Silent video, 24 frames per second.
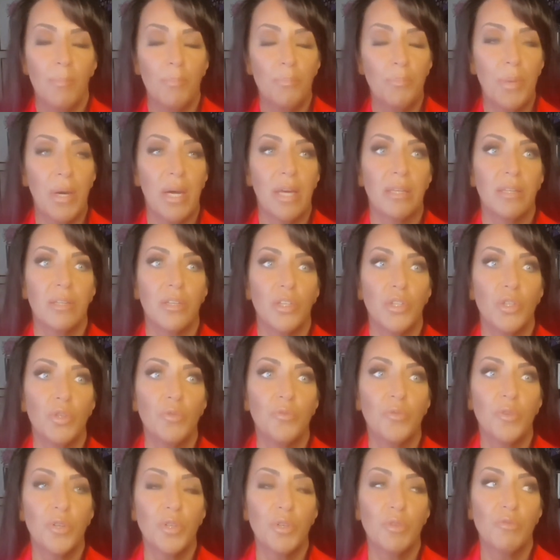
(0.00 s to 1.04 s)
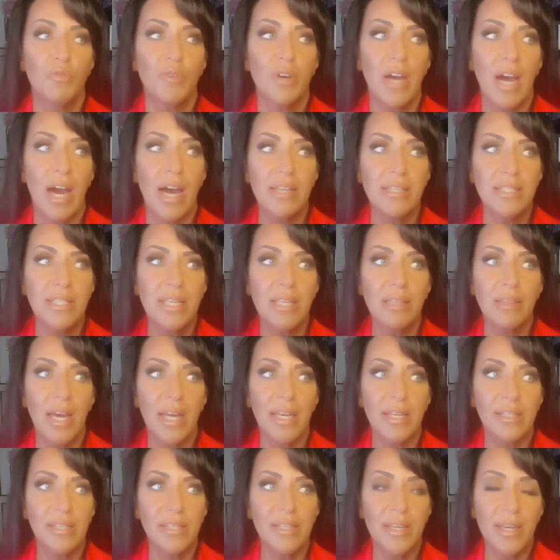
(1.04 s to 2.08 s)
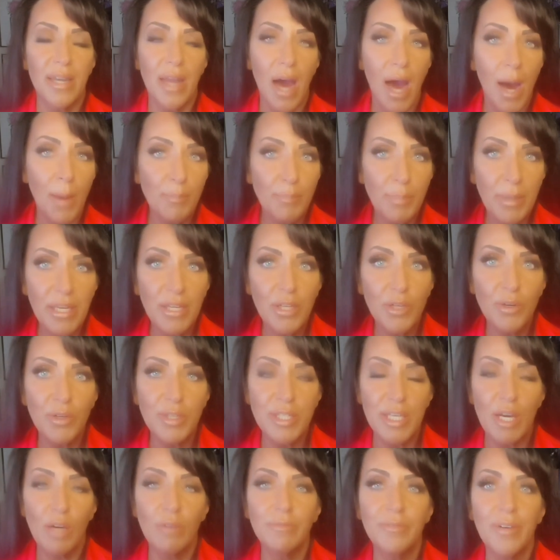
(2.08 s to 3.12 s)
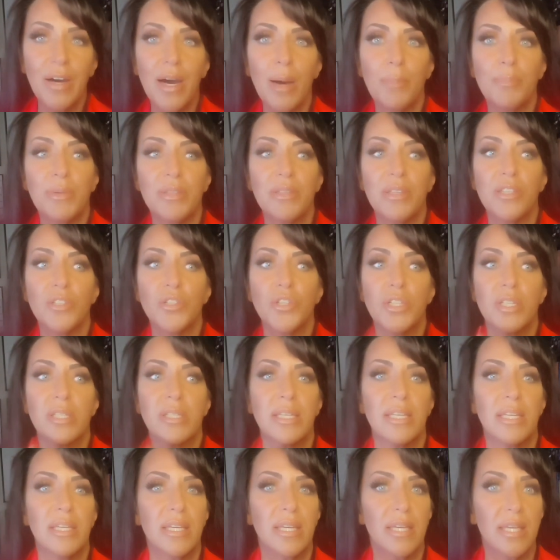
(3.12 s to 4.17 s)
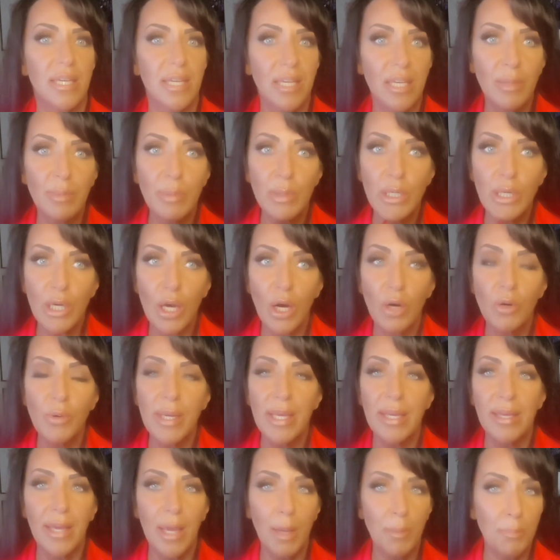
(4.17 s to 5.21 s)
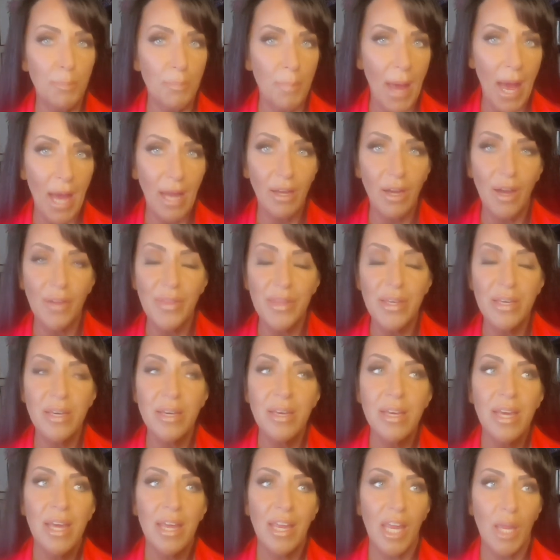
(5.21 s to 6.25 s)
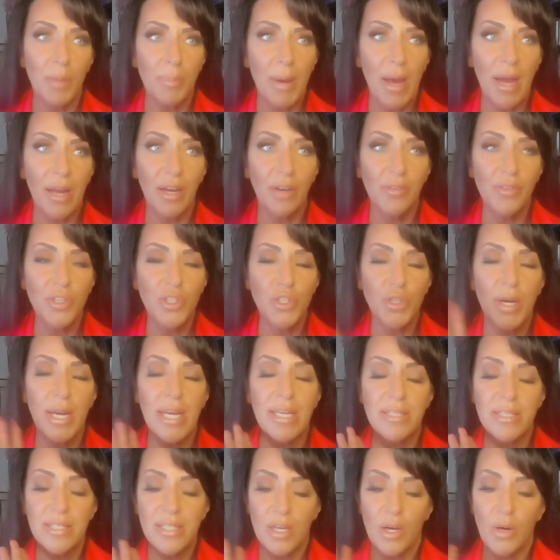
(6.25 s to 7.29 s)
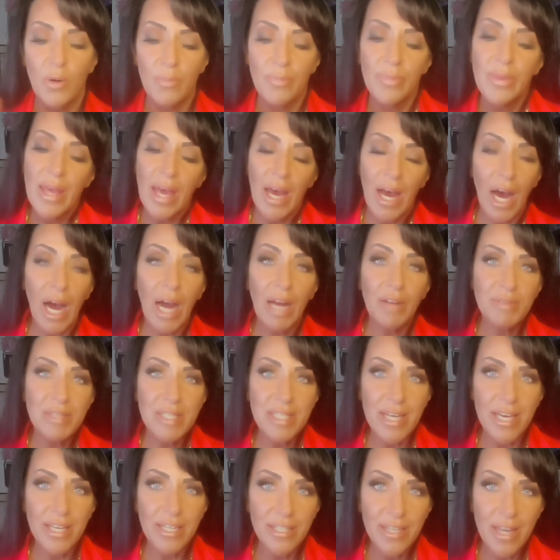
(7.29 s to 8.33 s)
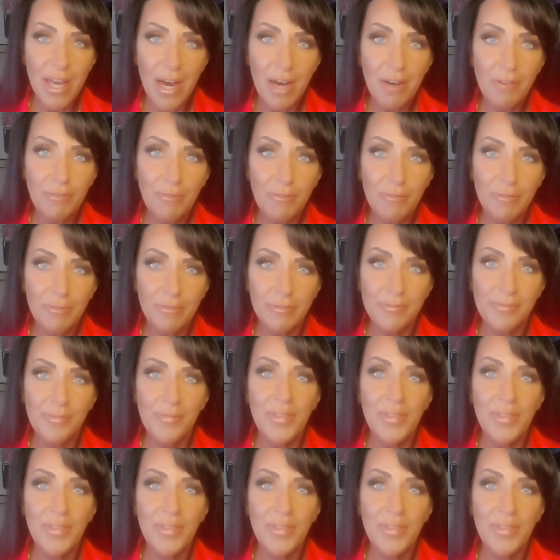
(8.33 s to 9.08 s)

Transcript: But you've got to, like, not beat yourself up, and then just keep going, get back on the train. So I've said enough.